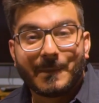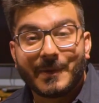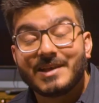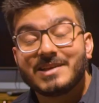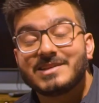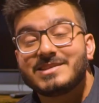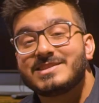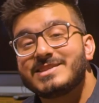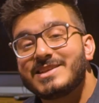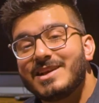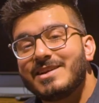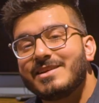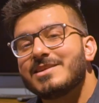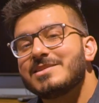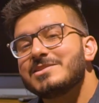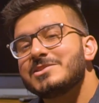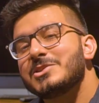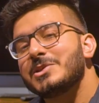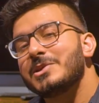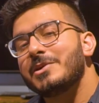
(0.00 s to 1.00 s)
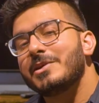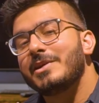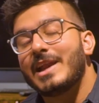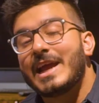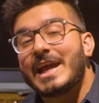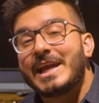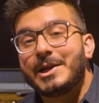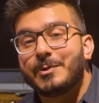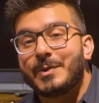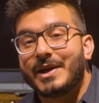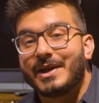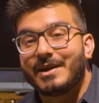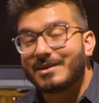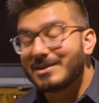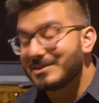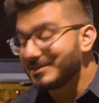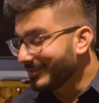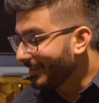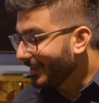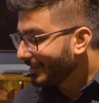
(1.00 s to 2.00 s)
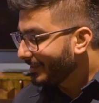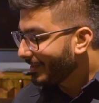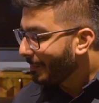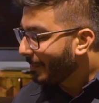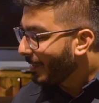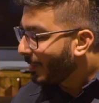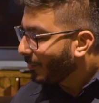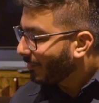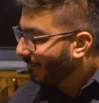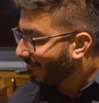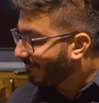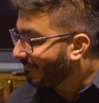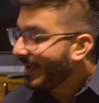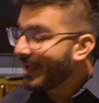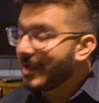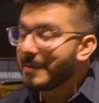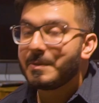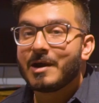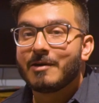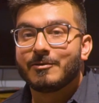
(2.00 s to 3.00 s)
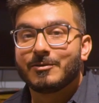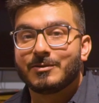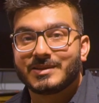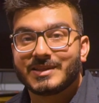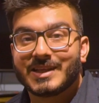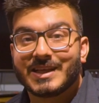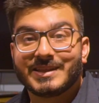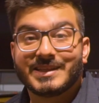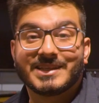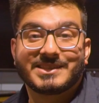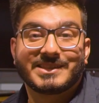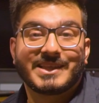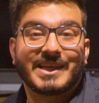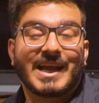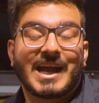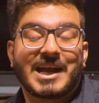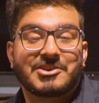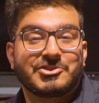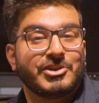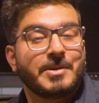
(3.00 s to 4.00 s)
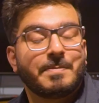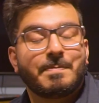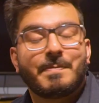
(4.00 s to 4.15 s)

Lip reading: but it's still considered lightweight considering the amount of firepower that this thing actually